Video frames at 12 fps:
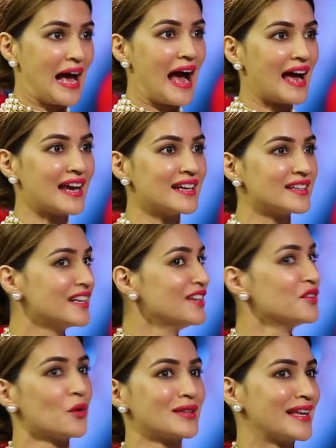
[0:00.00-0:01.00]
and I
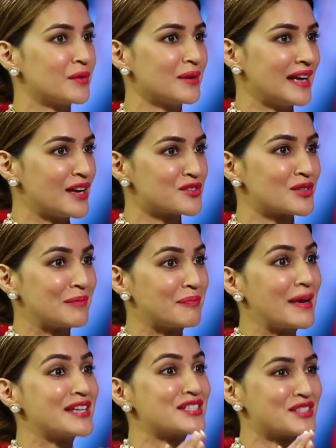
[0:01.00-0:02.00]
didn't know Telugu and I used to get
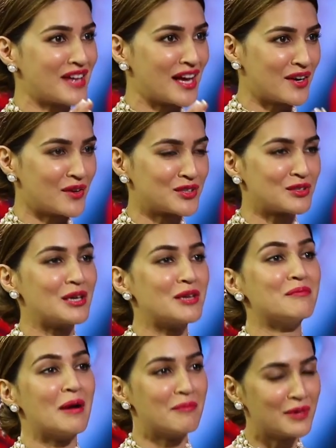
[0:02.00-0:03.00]
pages of dialogue. So I
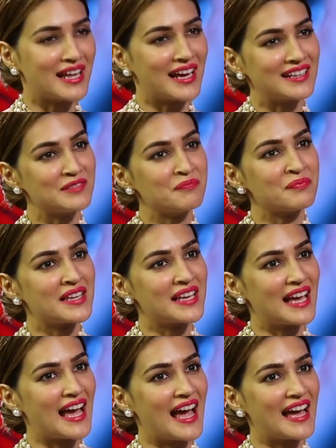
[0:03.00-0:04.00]
remember that.
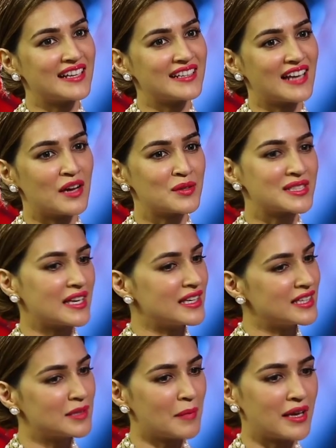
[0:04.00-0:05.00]
And I was
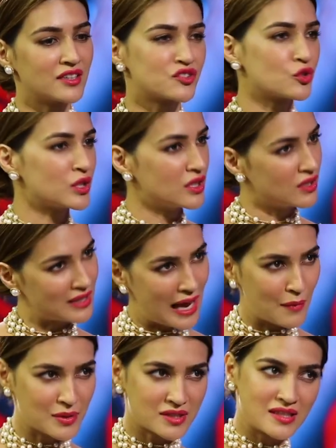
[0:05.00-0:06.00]
getting reminded. So here
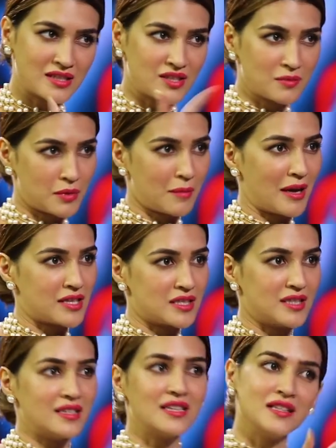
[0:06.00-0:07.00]
I was teaching Prabhas
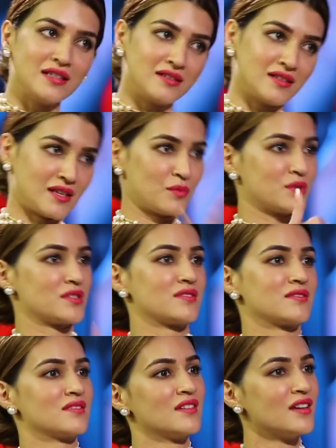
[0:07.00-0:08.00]
Hindi and he was
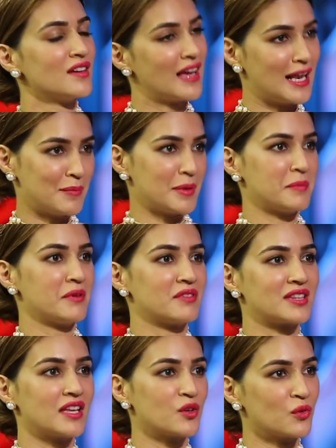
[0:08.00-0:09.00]
helping me
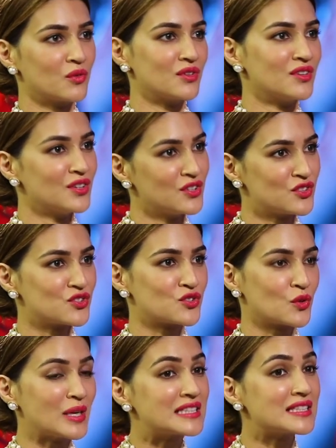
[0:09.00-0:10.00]
with Telugu. Okay. So
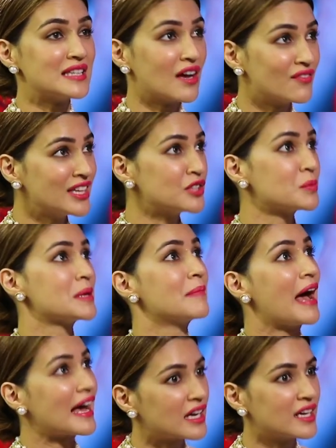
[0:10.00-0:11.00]
it's lovely to be
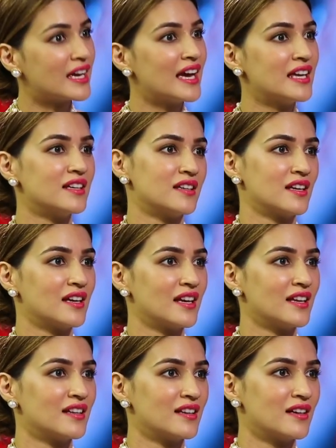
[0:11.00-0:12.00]
back again
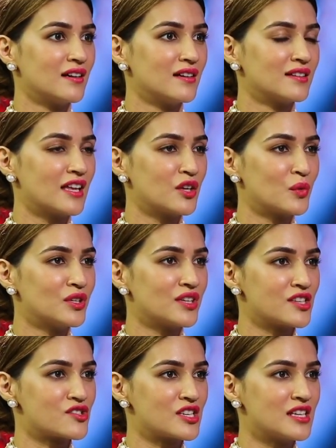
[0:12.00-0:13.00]
in Telugu
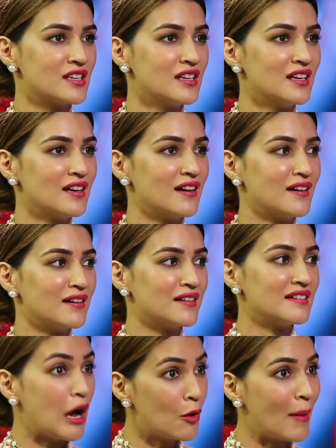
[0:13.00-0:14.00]
industry.
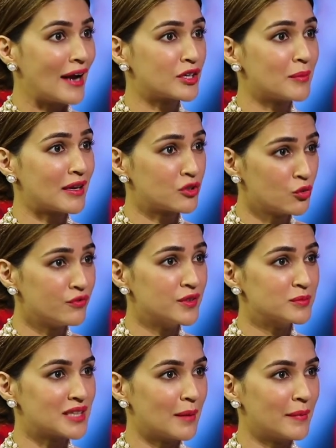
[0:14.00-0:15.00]
Now back-to-back two
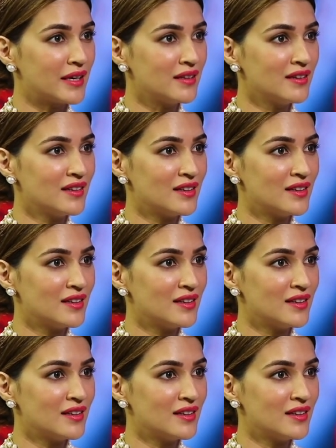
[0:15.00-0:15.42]
films coming.